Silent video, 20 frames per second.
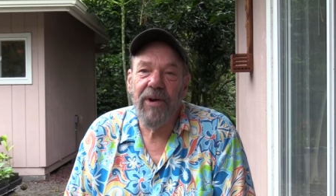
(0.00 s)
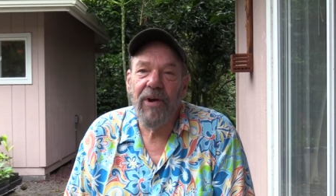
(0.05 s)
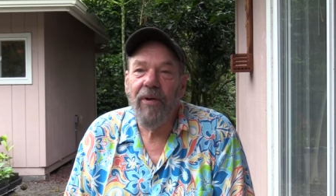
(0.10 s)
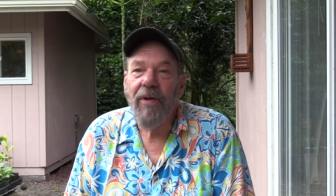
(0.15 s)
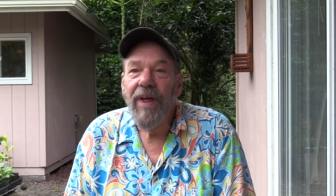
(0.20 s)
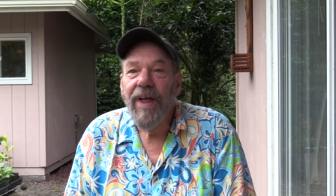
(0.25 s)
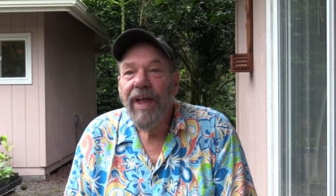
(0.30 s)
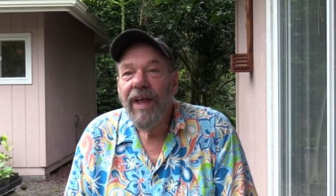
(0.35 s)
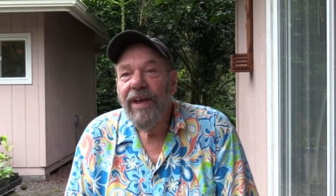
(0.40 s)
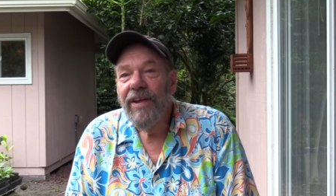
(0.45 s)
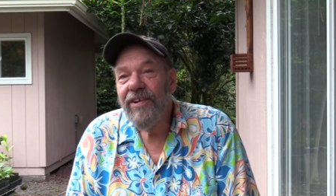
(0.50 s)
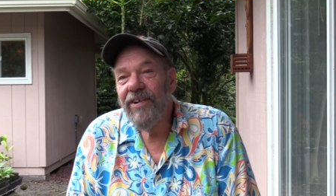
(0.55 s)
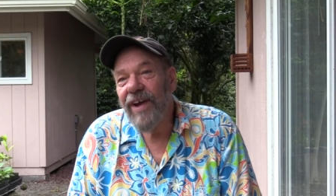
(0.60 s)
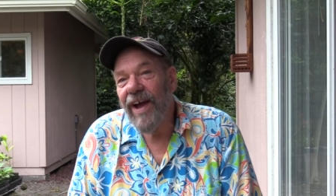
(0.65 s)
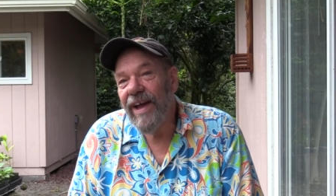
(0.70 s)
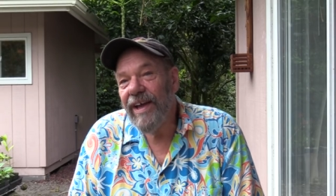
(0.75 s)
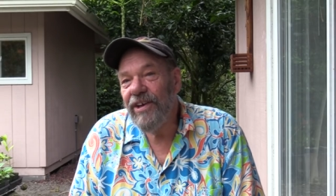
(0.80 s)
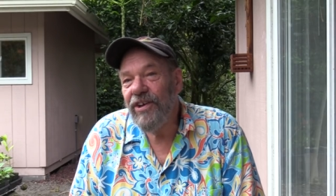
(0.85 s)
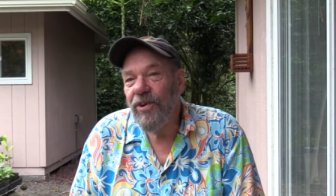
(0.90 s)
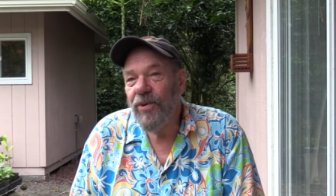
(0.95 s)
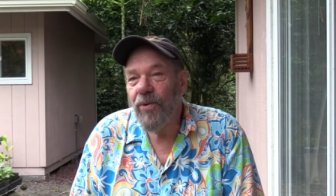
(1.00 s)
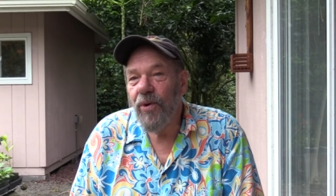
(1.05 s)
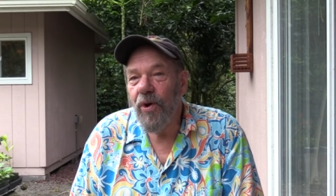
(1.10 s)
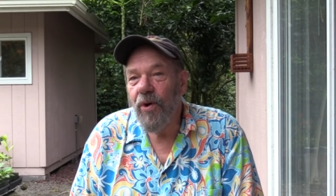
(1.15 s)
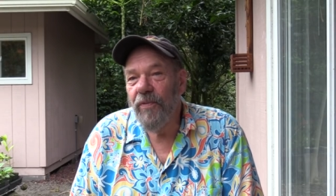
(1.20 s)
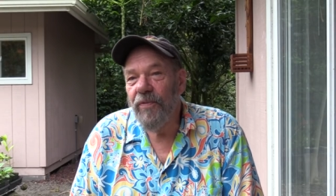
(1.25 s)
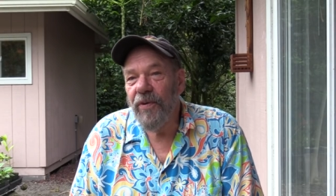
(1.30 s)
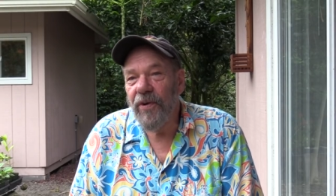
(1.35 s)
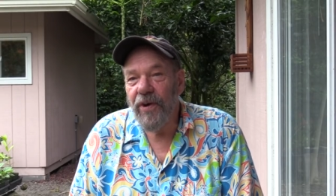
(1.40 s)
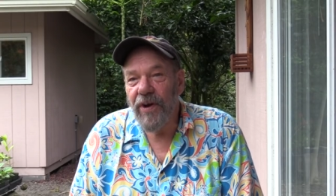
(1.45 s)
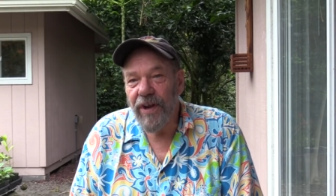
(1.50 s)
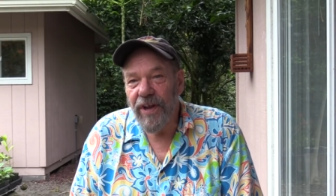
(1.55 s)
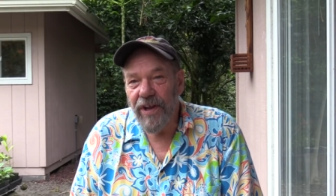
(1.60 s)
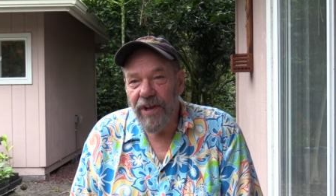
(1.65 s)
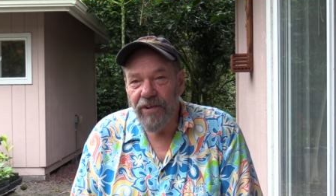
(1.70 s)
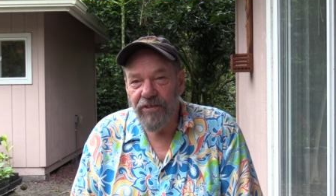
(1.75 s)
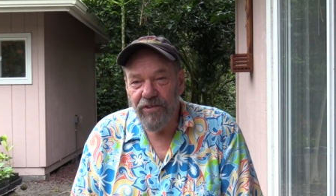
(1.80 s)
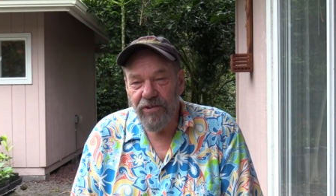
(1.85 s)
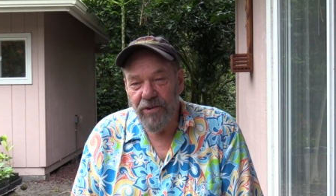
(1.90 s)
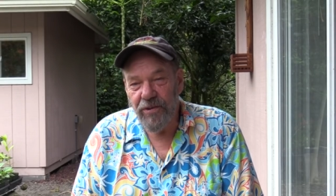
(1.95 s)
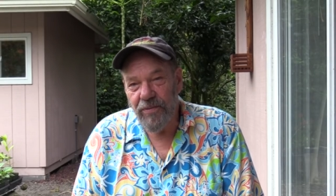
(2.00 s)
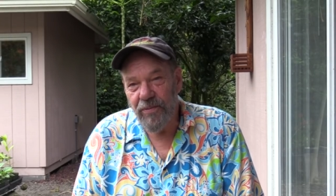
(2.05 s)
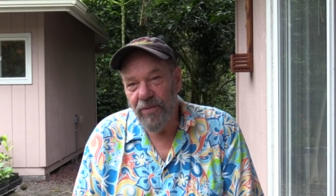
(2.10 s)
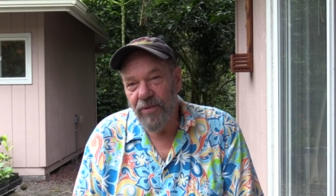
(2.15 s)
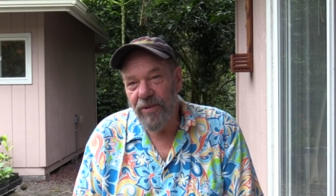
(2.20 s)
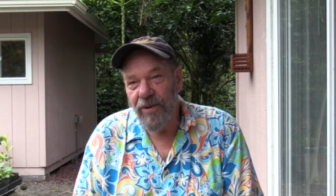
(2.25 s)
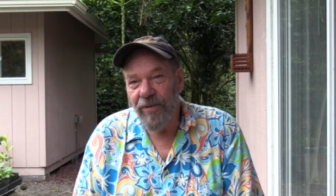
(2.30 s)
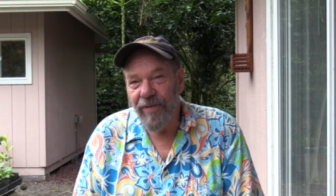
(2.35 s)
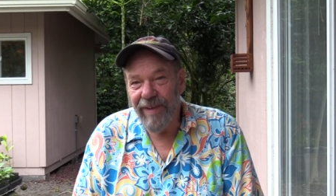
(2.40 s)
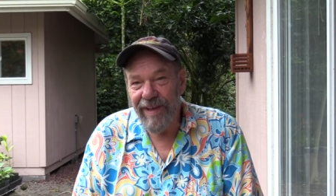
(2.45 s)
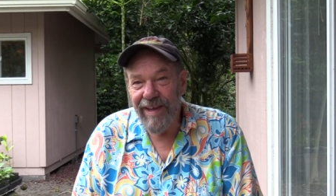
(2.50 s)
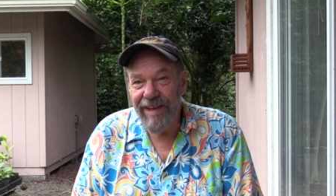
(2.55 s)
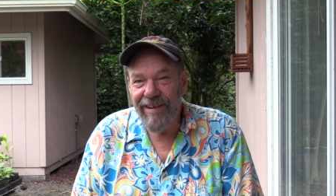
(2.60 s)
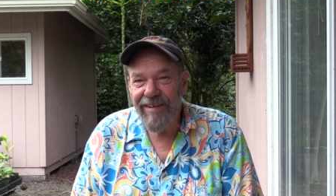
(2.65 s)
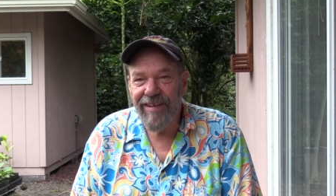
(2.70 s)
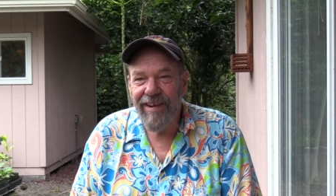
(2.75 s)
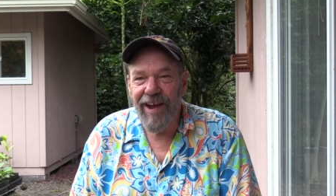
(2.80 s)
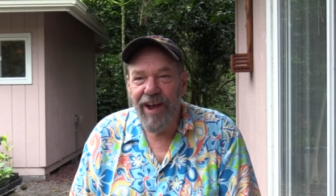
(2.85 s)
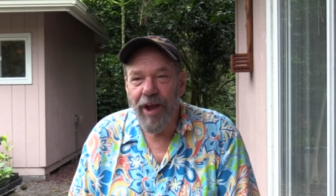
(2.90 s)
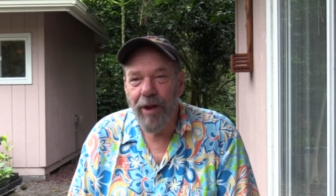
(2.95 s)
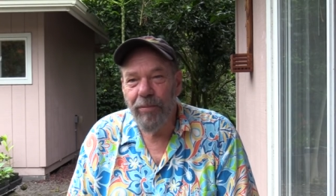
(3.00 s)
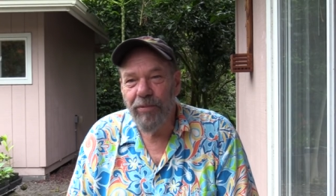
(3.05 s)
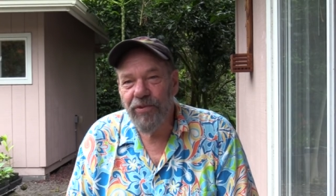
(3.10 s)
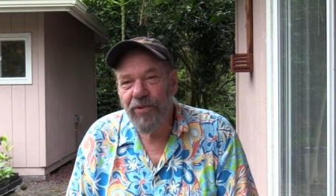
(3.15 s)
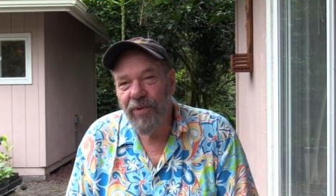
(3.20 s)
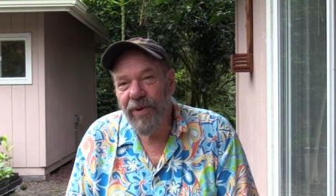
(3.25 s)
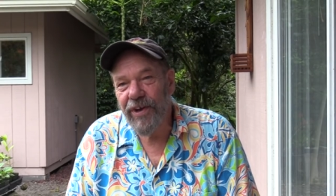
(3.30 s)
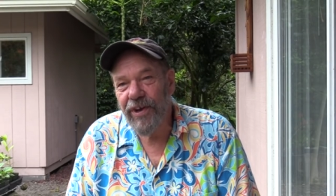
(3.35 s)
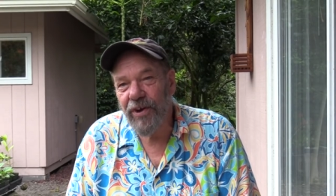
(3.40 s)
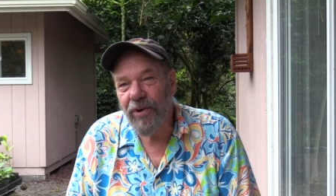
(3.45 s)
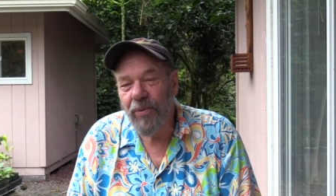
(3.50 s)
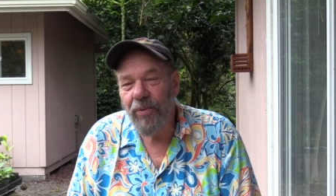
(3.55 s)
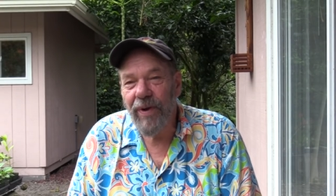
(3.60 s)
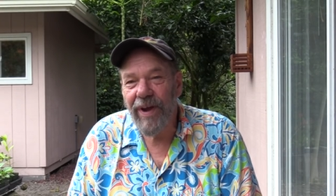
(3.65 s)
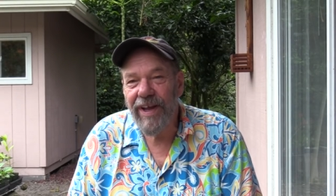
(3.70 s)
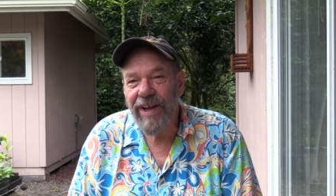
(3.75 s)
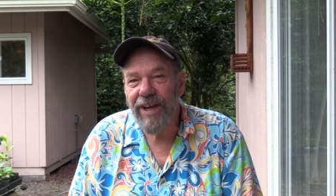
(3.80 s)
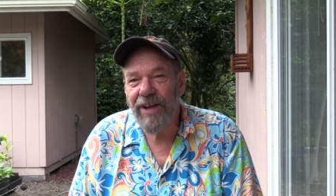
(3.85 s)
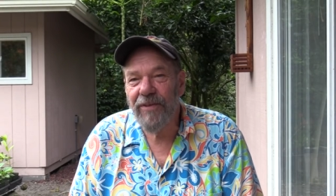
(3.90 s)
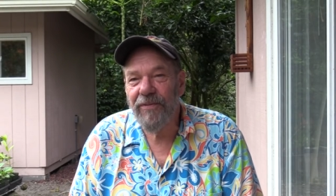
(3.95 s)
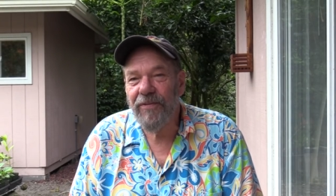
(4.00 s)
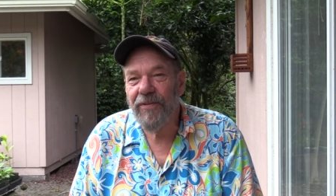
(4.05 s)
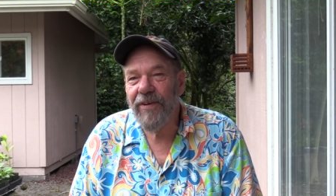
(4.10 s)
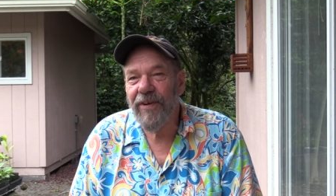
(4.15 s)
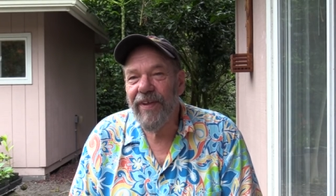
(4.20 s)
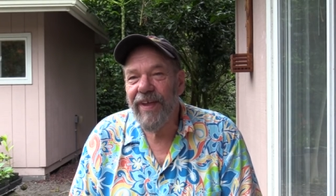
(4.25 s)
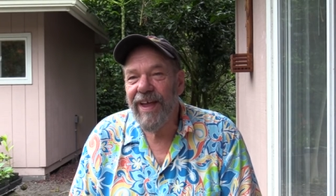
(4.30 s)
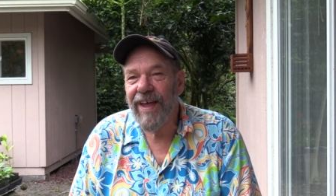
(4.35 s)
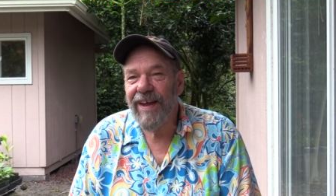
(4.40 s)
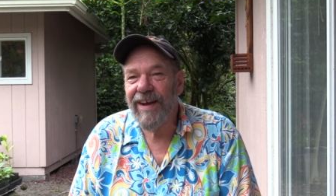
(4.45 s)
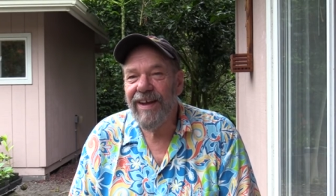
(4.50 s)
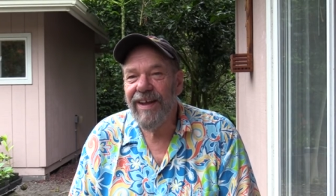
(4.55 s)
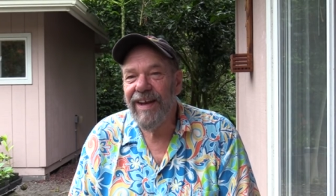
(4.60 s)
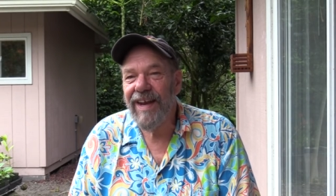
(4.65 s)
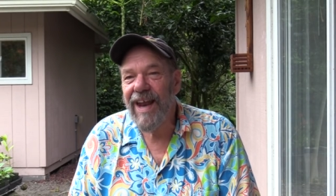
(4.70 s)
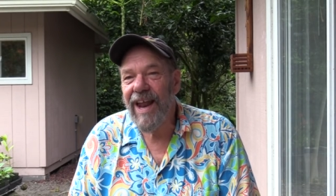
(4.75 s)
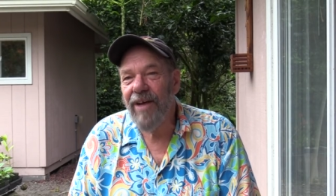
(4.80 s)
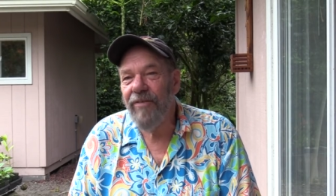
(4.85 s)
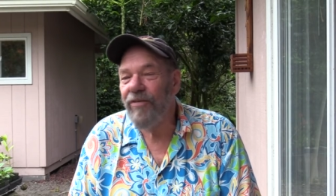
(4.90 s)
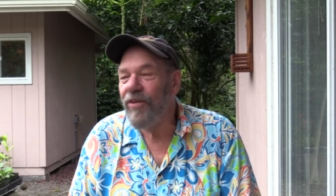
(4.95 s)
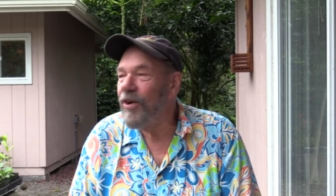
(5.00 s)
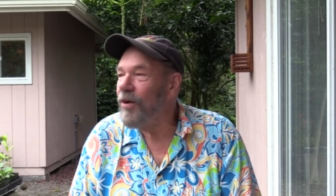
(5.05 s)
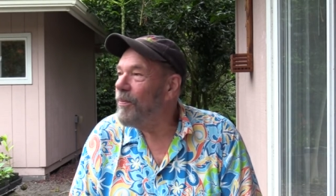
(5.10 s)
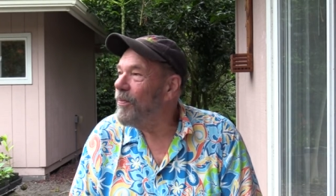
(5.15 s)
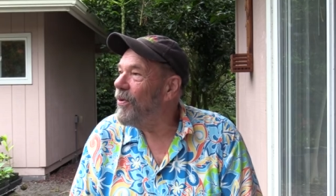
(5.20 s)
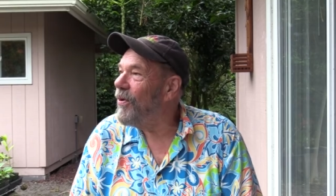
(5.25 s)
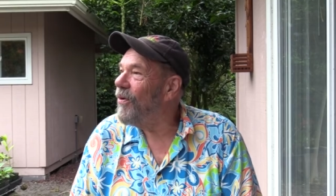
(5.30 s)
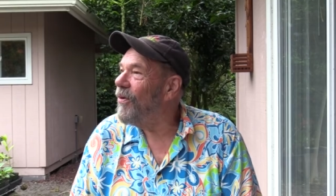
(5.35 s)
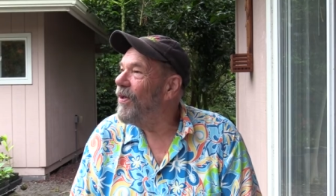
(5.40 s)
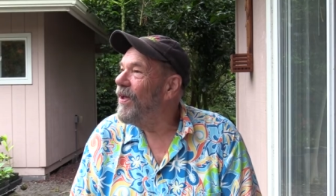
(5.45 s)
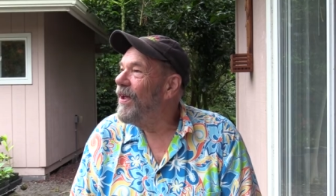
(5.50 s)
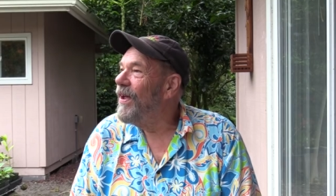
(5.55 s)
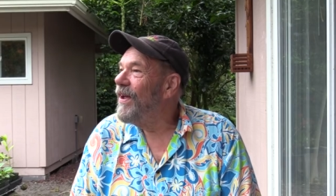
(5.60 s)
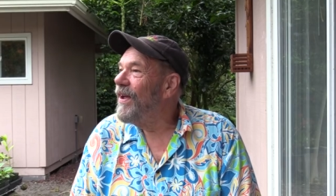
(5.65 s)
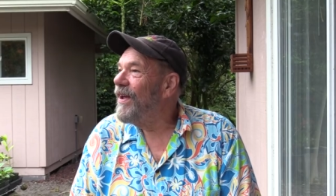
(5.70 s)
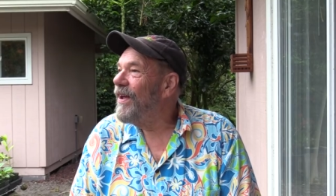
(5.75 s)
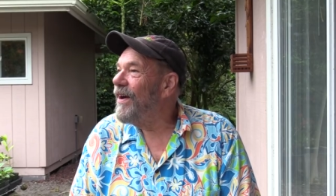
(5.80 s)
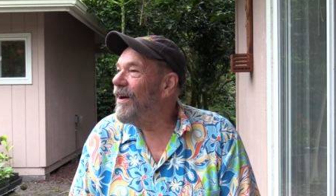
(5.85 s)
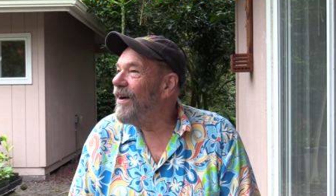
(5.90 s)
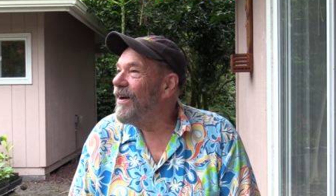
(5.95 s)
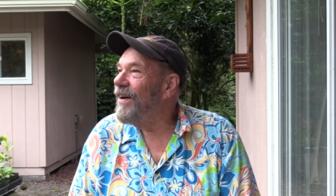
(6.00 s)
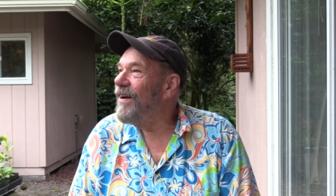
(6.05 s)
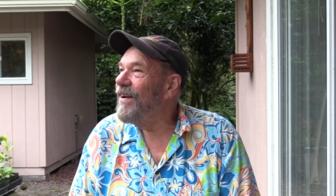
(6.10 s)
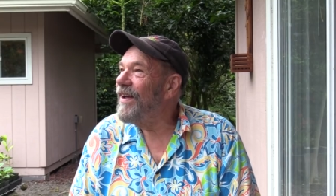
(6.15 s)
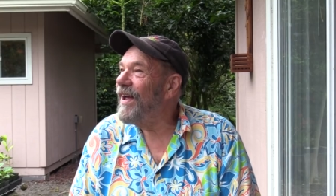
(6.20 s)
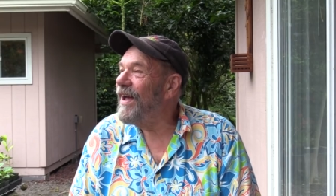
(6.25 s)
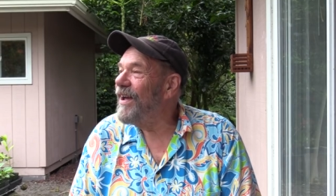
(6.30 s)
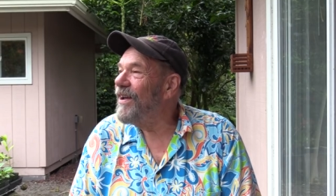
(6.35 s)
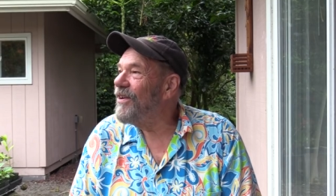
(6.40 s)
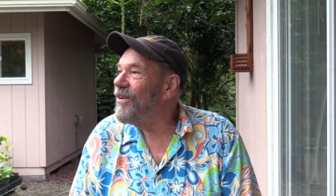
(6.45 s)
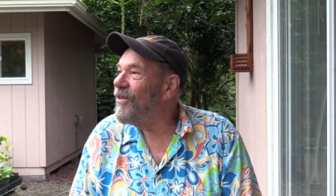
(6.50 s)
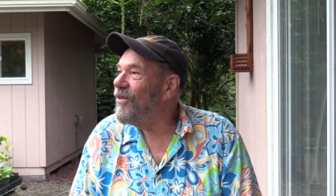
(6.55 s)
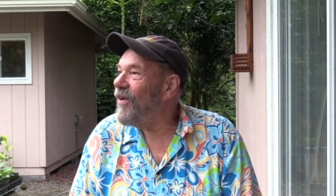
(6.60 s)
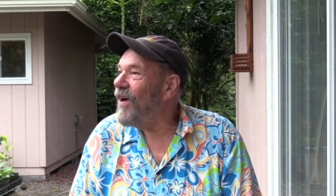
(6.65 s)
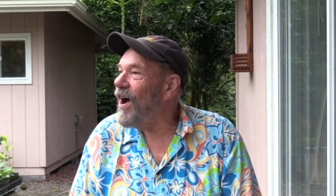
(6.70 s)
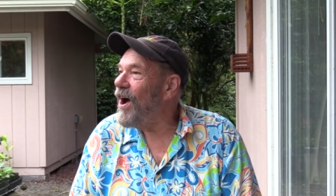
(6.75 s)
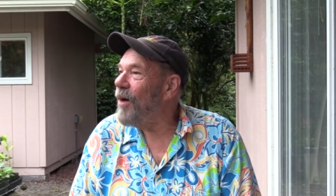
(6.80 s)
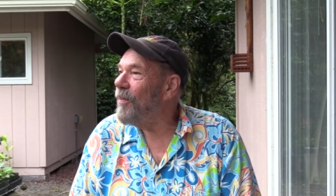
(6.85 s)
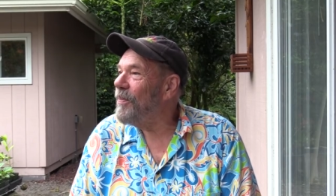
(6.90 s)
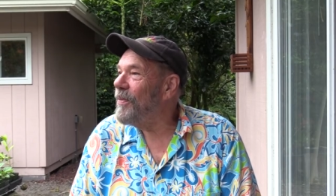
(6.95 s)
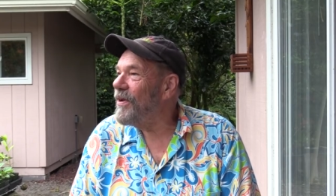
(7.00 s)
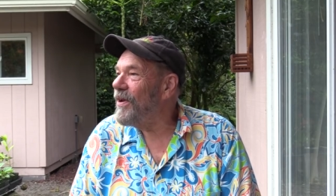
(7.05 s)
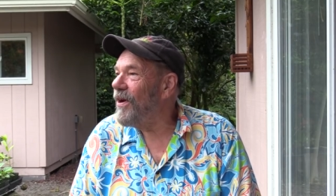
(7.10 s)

will tide you over and get you through the lean times while you're waiting for that inevitable uh, end crop.